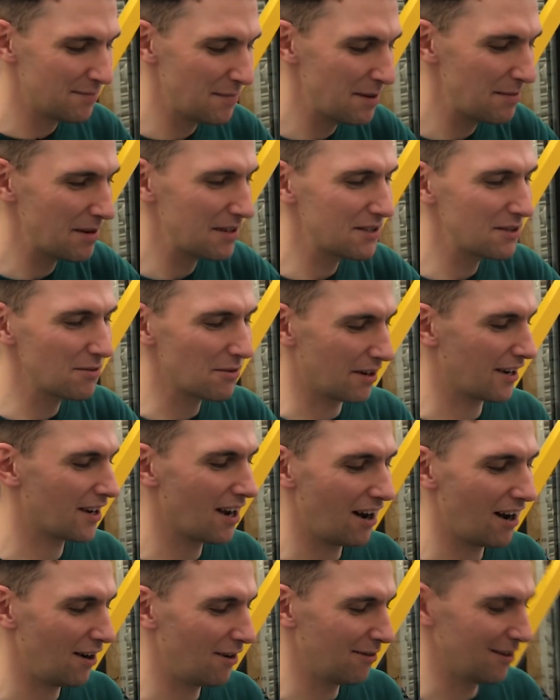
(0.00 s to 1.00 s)
Maybe I do want a
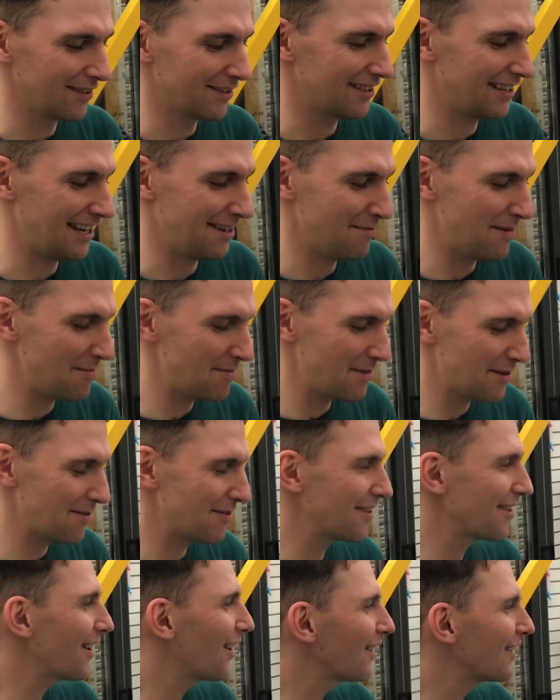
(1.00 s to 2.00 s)
car one day. Maybe I want
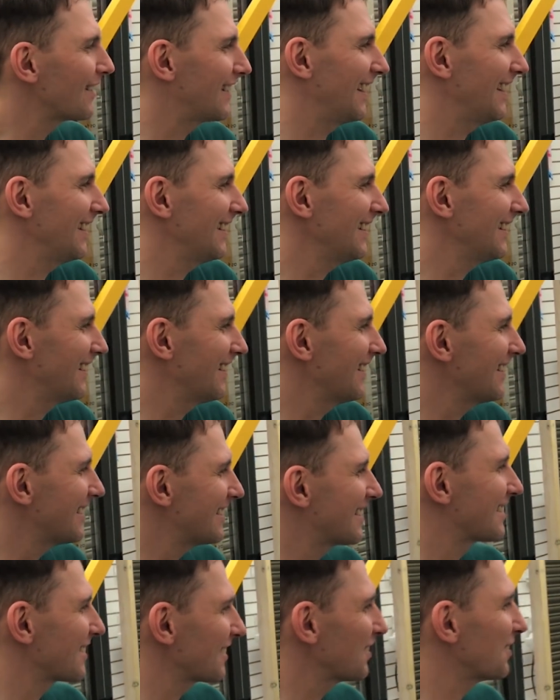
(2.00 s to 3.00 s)
a holiday. You know, this
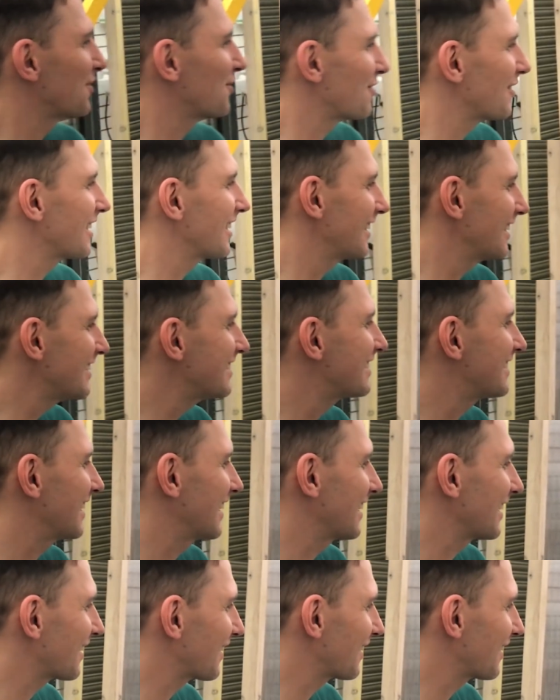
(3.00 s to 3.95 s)
is unrealistic.